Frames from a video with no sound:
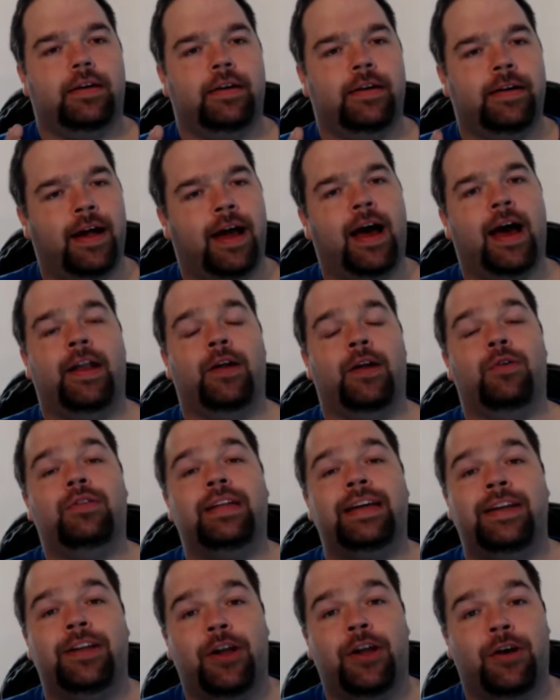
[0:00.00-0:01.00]
God
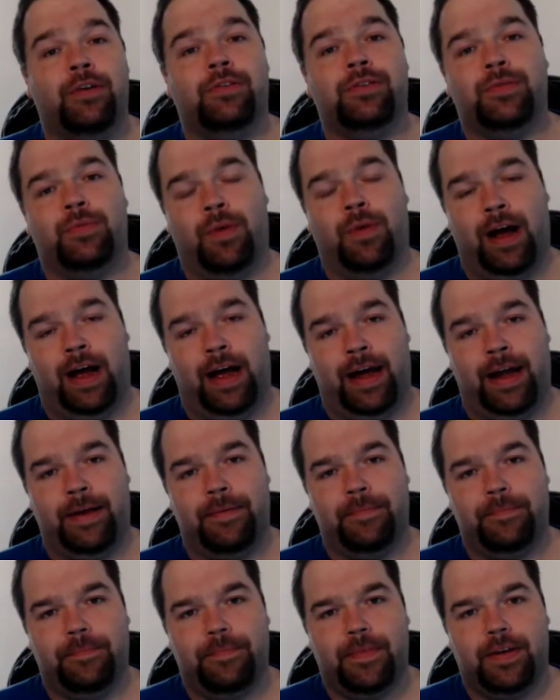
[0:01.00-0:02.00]
only knows why.
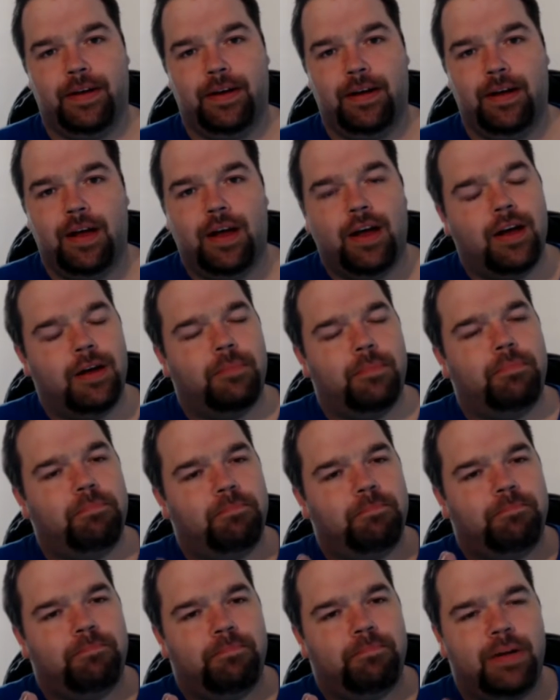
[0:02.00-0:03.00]

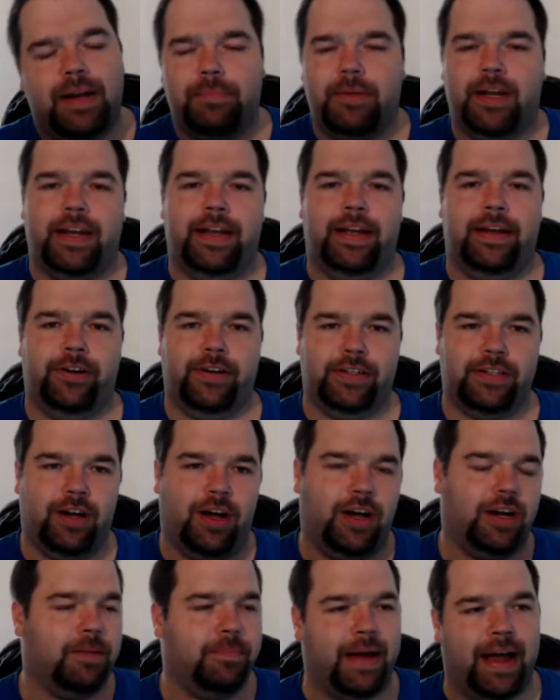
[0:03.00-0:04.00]
But I'm not here to
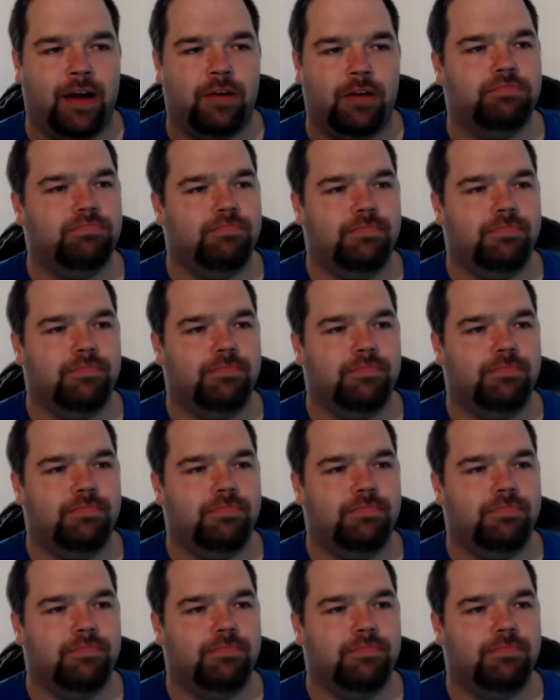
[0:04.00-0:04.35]
talk about